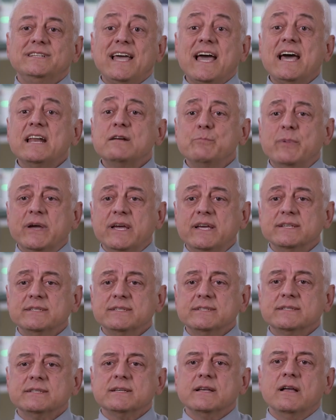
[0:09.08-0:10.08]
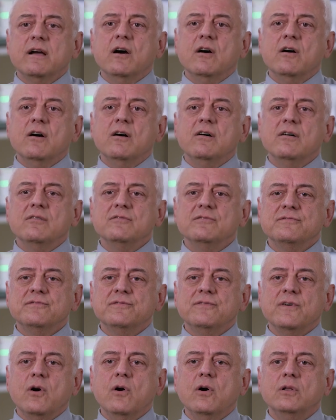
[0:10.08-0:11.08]
database
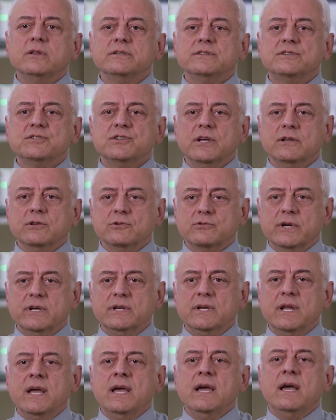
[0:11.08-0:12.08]
of all the children